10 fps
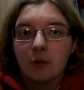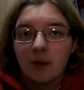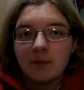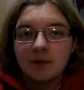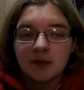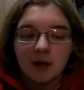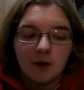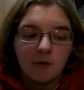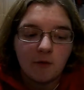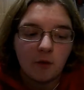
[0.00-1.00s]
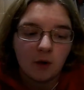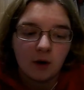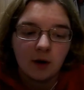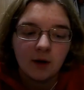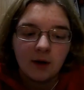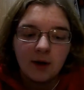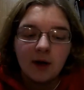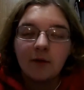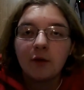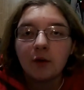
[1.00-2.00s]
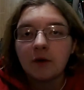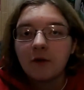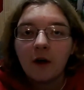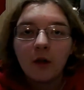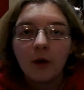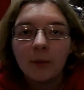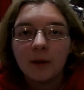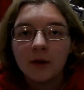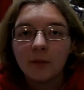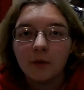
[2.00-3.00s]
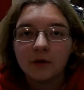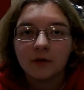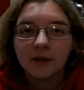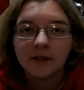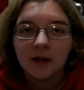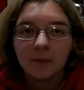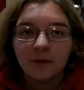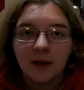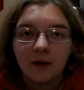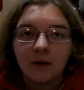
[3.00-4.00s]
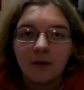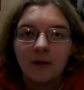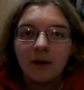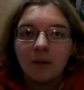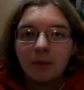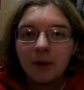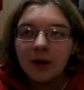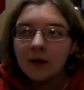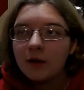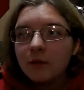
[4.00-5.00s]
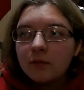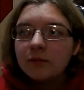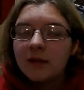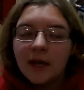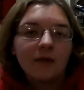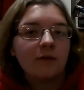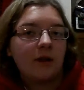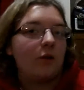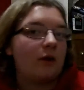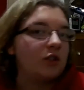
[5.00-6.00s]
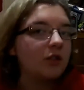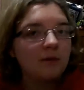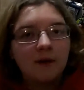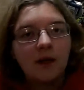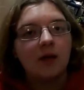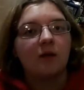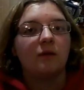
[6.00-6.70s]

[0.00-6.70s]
website for if you want to follow up on the most recent update, but you can't really watch the video.